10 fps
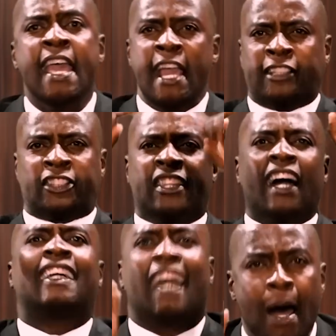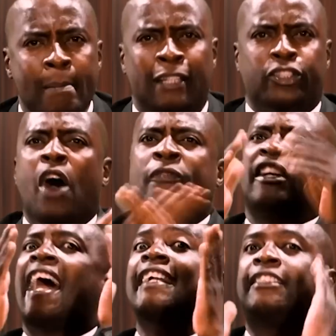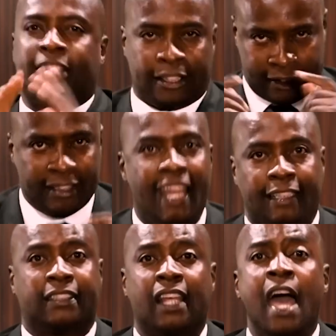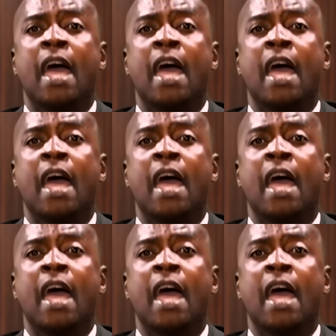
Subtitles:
It's the garment of righteousness.